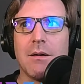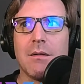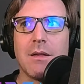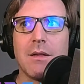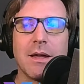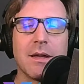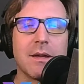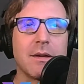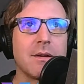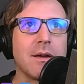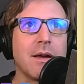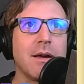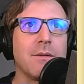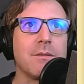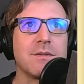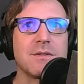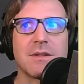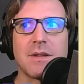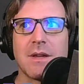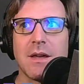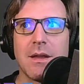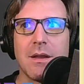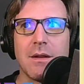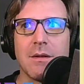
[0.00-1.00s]
Like I was
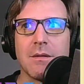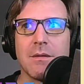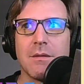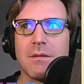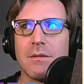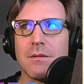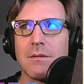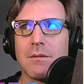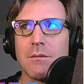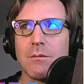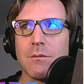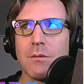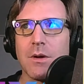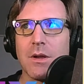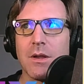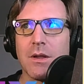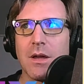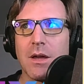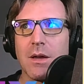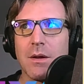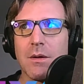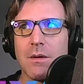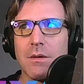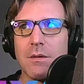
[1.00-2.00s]
getting
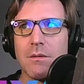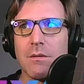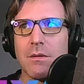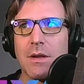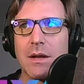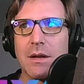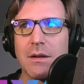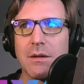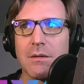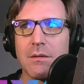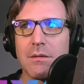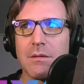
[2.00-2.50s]
really like,